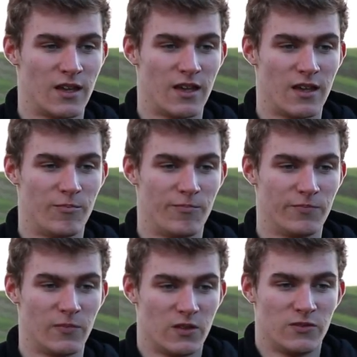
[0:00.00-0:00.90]

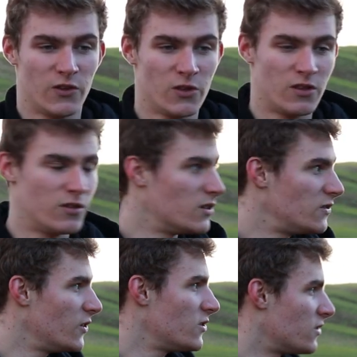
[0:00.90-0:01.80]
um, this field, this
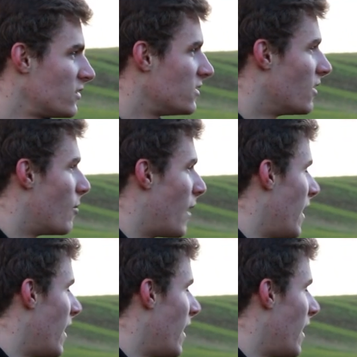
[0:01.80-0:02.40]
field's not